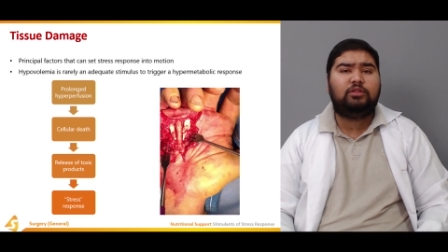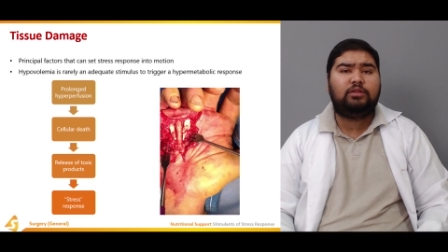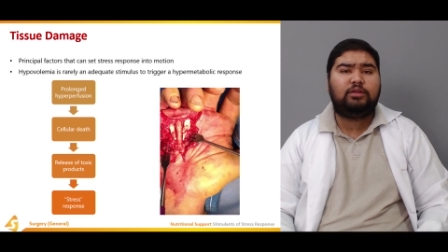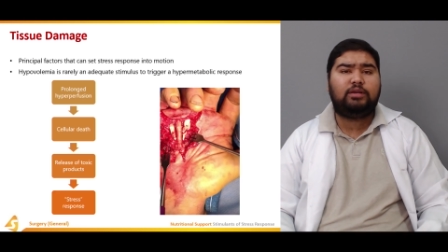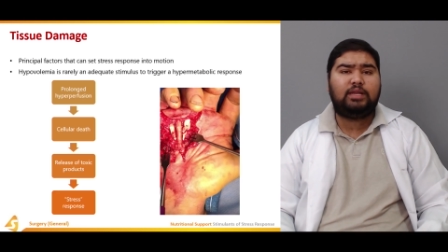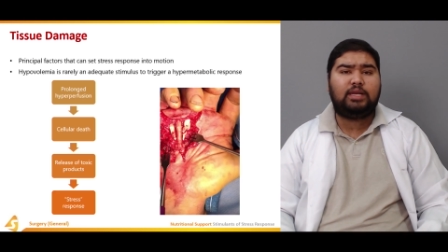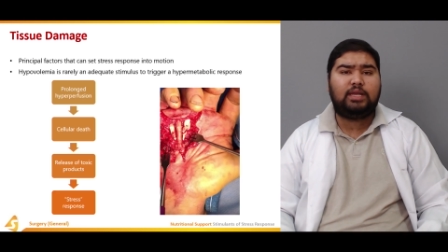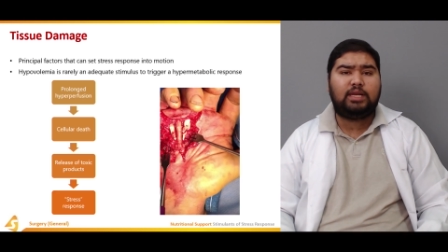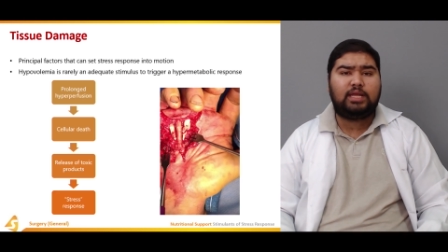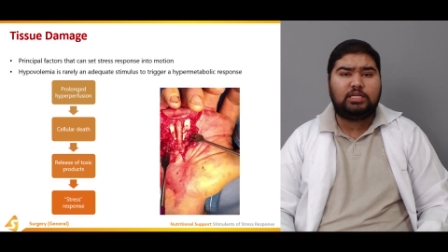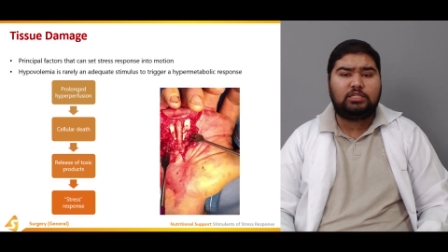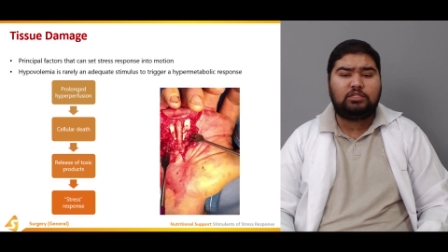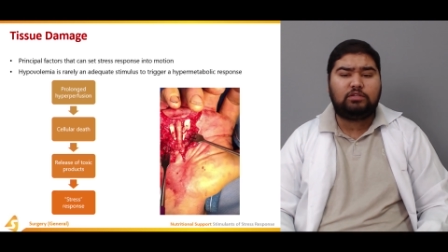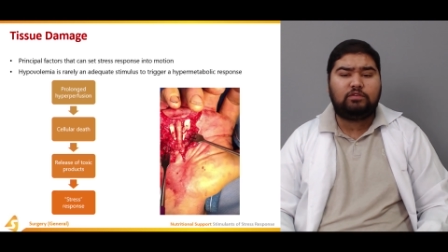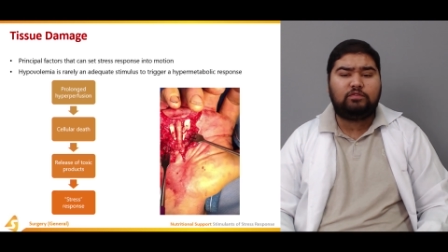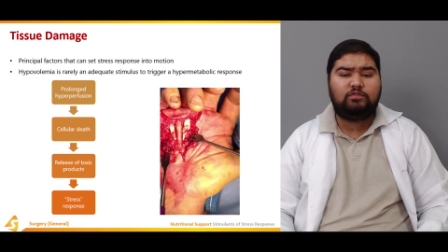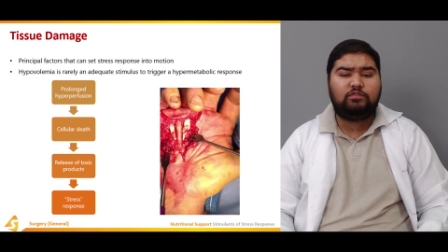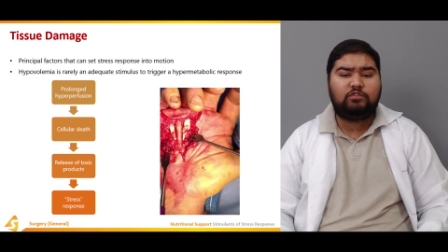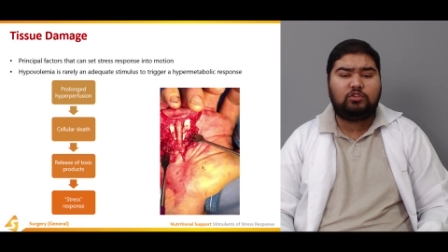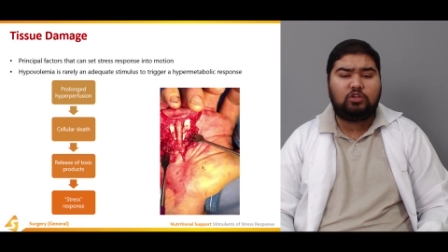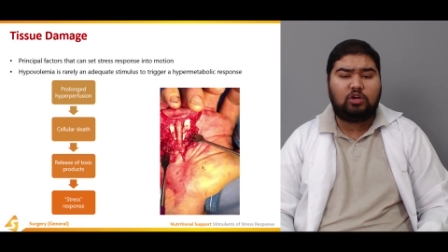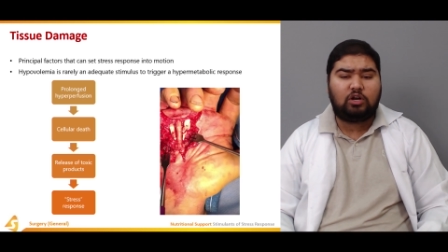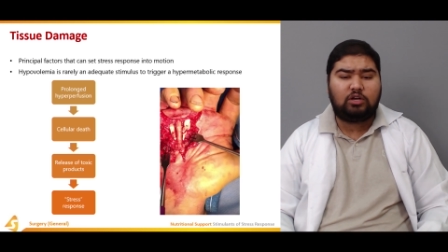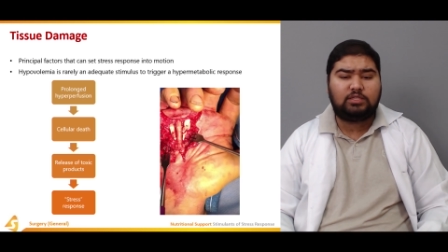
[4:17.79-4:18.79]
the release
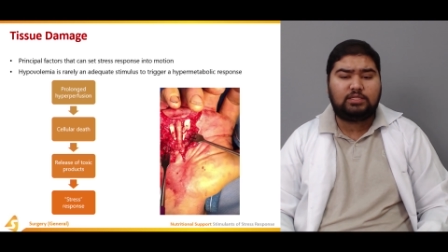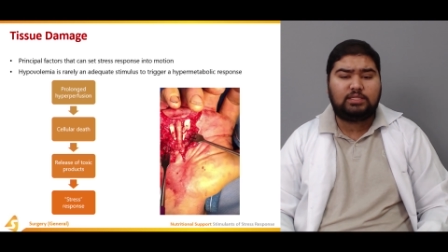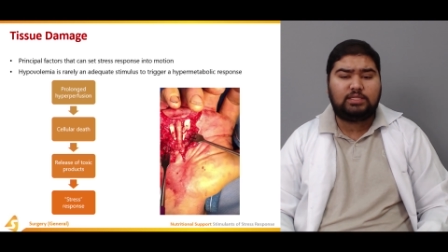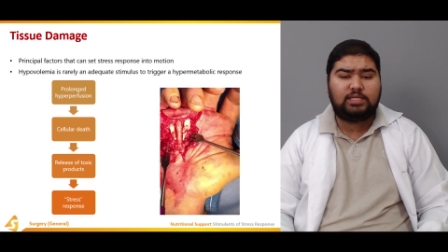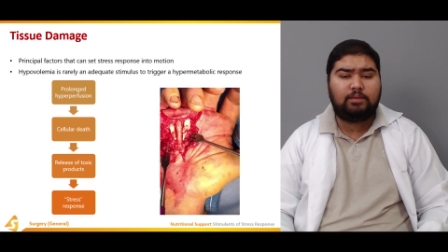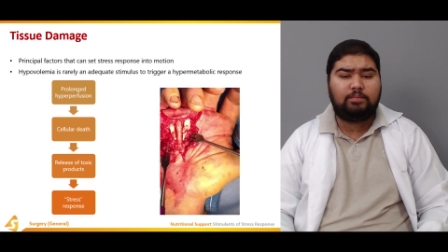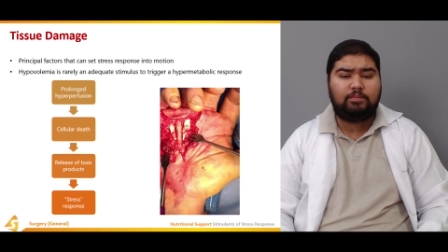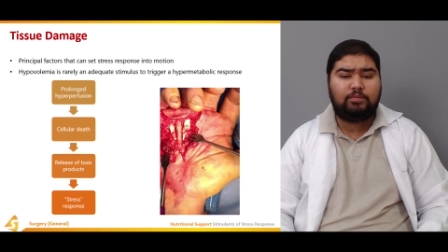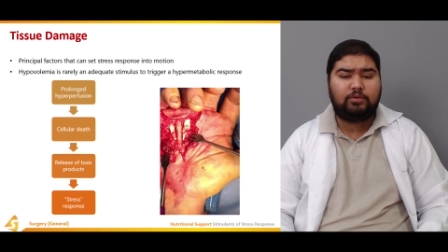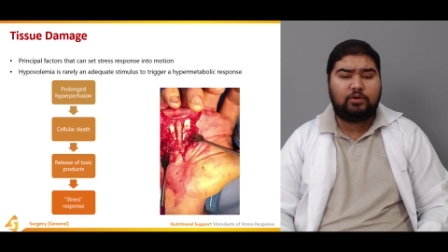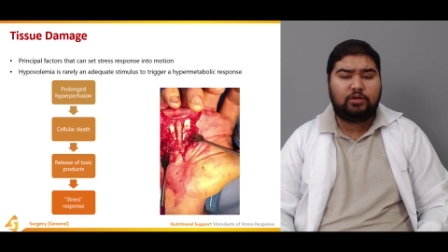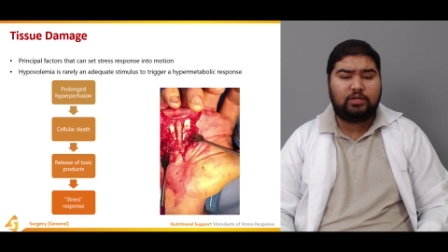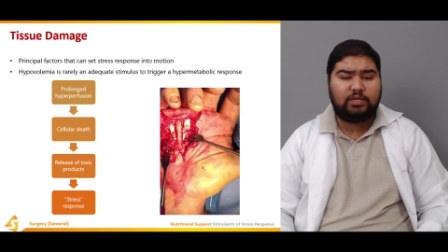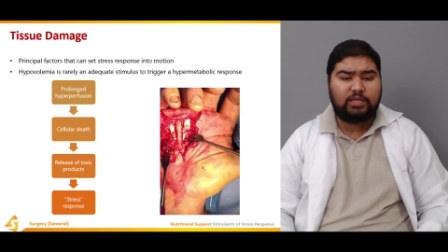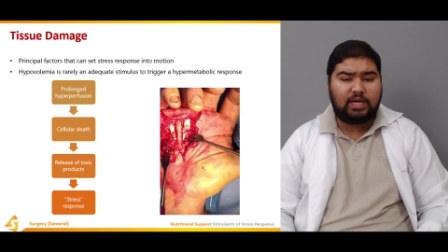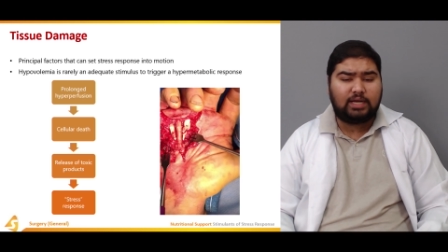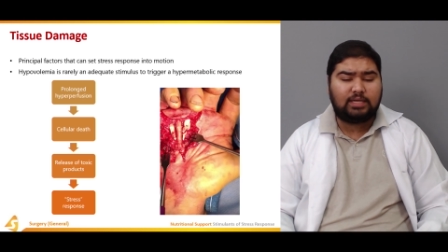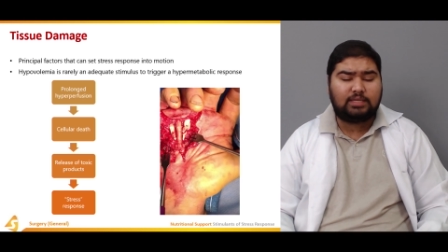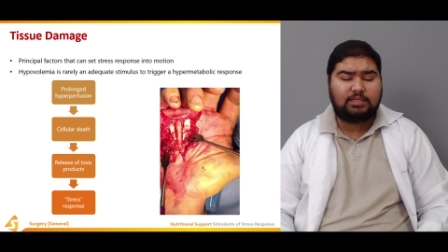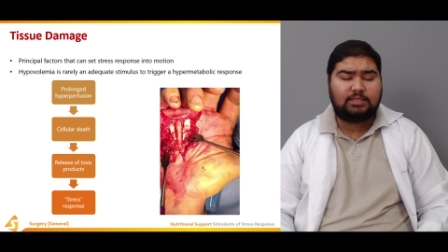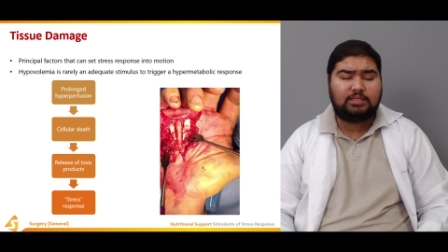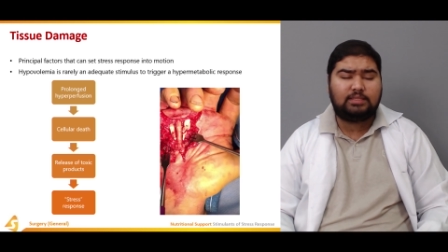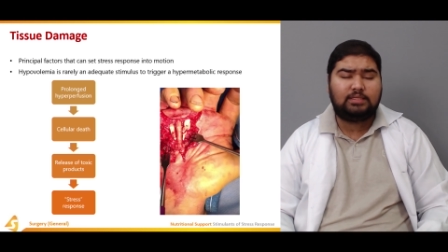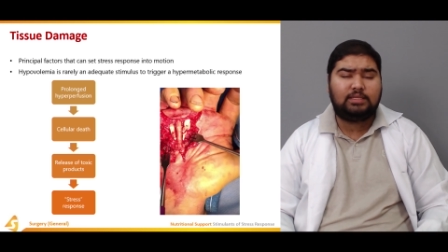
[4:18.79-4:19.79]
of toxic
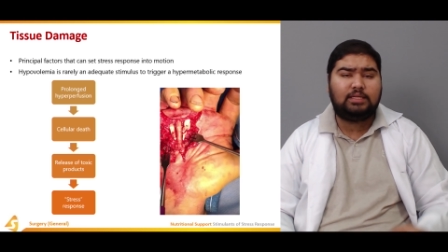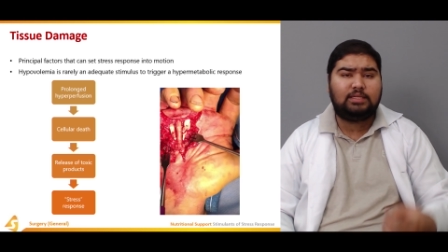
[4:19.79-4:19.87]
products.